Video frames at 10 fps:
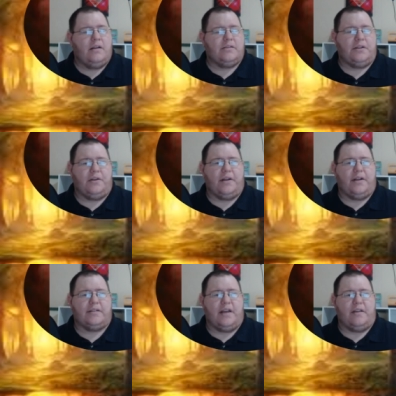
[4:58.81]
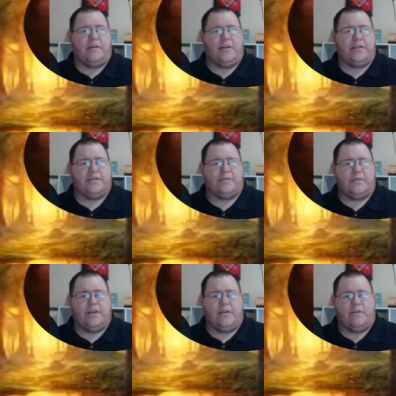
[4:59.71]
So you can exile their creatures when
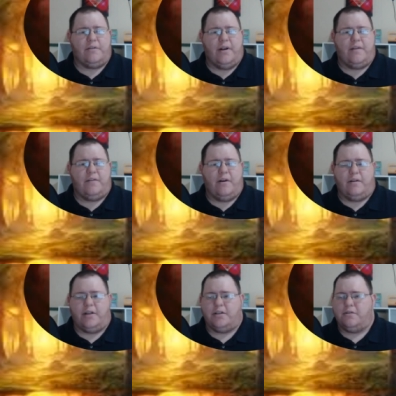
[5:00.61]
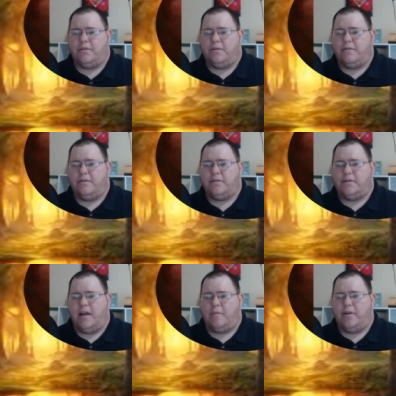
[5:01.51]
they go to the graveyard and get you a 2/2
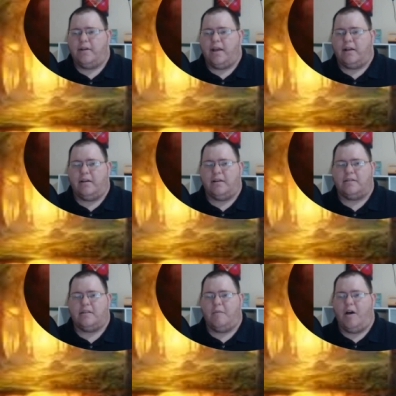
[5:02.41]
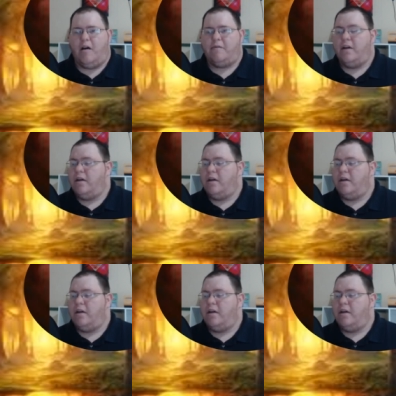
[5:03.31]
zombie. That kind of cuts them off.